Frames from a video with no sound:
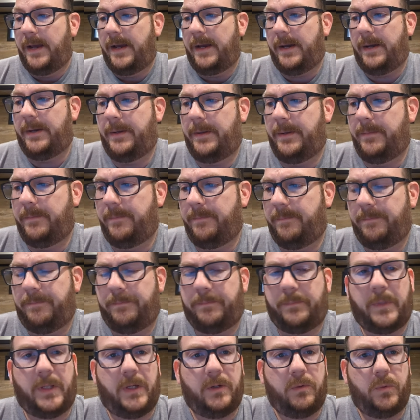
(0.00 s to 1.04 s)
Um,
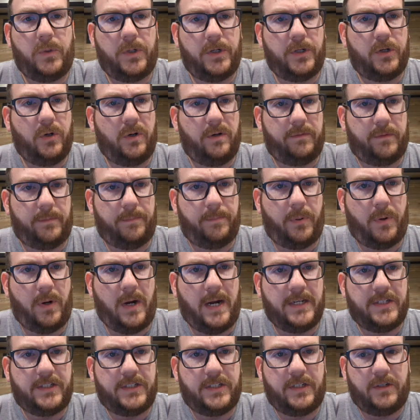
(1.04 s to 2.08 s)
wanted to go over
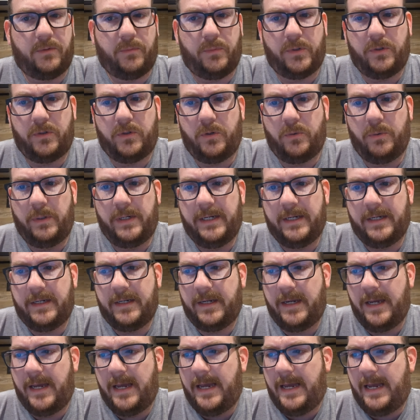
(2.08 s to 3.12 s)
pricing real quick
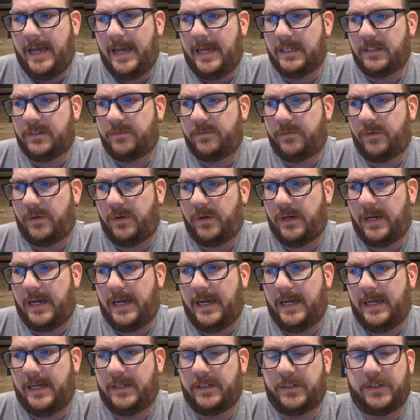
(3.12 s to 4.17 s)
as far
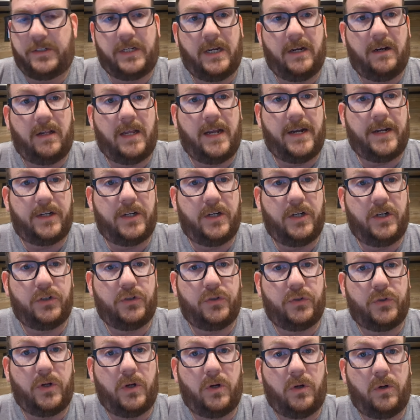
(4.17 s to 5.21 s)
as Carolina
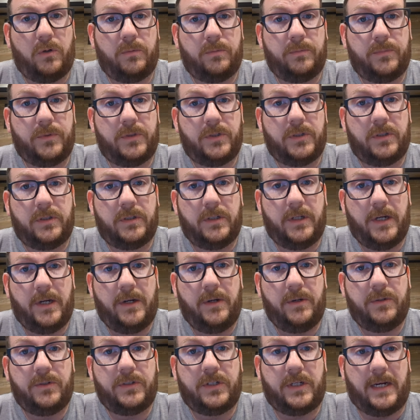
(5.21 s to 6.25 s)
Country Homes
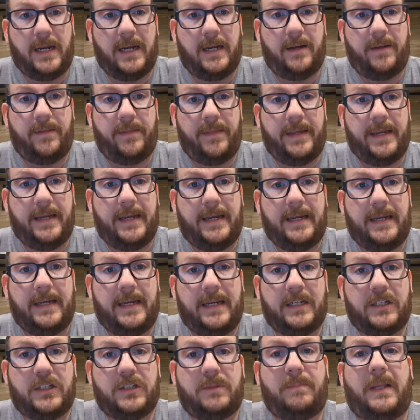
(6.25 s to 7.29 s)
goes and how they
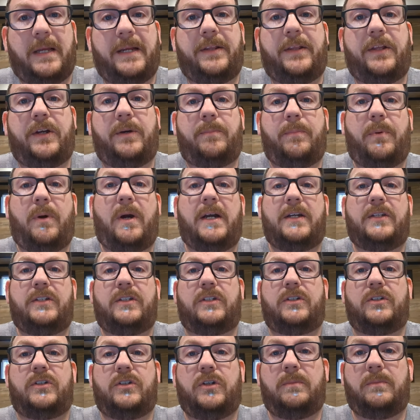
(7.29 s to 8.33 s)
explained their
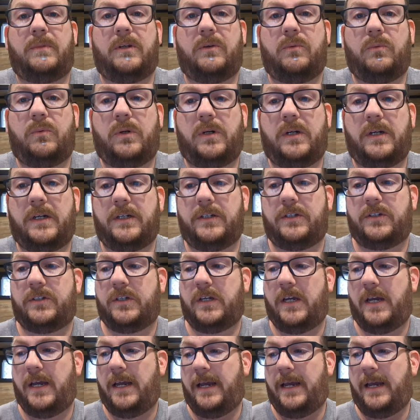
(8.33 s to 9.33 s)
pricing to me was